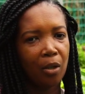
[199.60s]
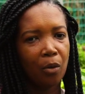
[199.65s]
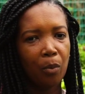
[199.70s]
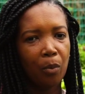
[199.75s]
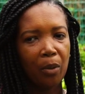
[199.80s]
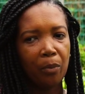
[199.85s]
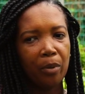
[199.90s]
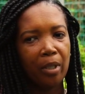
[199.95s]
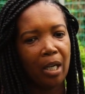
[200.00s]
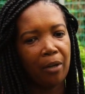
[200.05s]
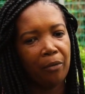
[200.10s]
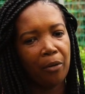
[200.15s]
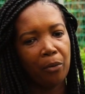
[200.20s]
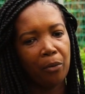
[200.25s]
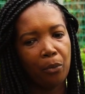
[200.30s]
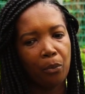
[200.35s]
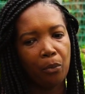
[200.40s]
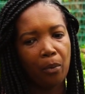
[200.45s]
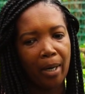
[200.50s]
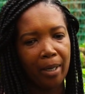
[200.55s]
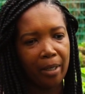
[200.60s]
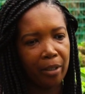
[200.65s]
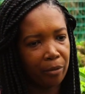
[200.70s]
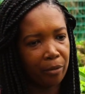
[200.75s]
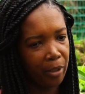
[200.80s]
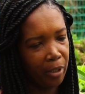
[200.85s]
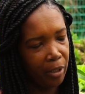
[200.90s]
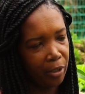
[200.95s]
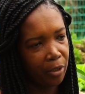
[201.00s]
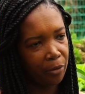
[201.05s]
Well, we have a wide
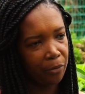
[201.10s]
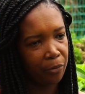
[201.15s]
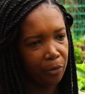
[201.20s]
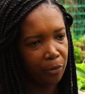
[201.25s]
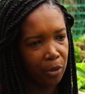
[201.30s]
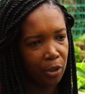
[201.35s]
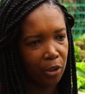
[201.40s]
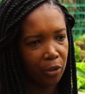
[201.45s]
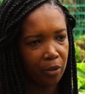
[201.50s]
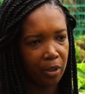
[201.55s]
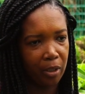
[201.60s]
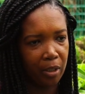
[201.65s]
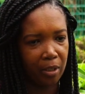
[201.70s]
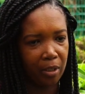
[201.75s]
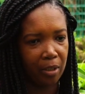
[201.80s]
range of fruit trees.